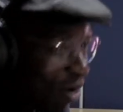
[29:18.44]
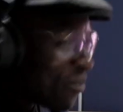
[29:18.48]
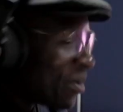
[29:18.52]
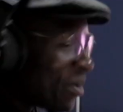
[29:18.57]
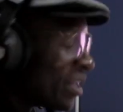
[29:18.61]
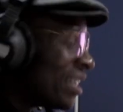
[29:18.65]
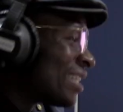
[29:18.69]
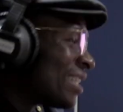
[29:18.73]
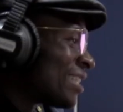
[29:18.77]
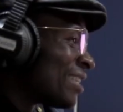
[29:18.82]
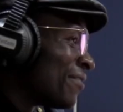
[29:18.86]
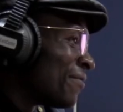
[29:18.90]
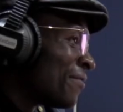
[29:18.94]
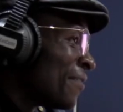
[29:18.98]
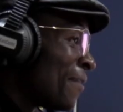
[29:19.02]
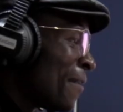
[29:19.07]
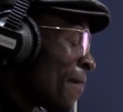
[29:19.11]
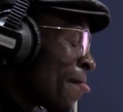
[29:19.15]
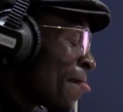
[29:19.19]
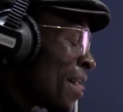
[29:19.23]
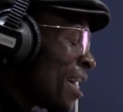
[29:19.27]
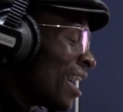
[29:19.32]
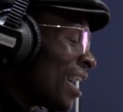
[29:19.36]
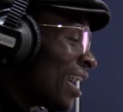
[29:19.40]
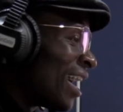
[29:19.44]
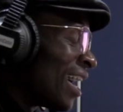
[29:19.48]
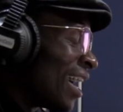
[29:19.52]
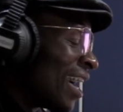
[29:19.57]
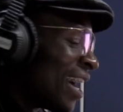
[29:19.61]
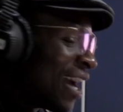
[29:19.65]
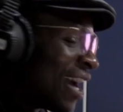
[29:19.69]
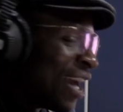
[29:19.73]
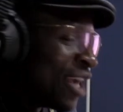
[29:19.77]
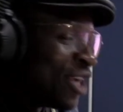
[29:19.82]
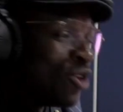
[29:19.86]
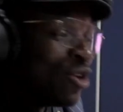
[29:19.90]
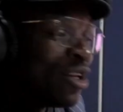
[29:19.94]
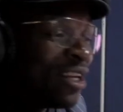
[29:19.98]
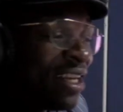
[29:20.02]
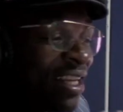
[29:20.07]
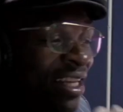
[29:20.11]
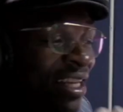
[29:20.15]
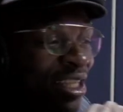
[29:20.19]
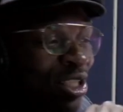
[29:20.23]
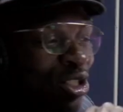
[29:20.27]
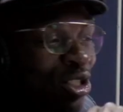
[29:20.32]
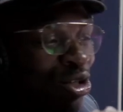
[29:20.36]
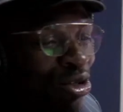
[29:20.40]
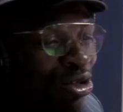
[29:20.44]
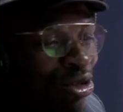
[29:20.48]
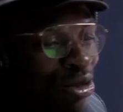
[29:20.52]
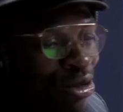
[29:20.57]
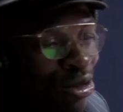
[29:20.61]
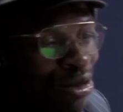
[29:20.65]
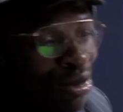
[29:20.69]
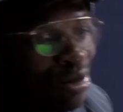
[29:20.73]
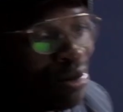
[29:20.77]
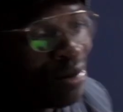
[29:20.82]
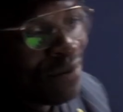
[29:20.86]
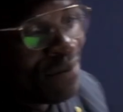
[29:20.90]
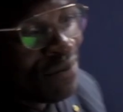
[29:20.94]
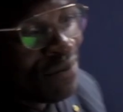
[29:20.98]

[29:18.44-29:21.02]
competitive, uh, you need to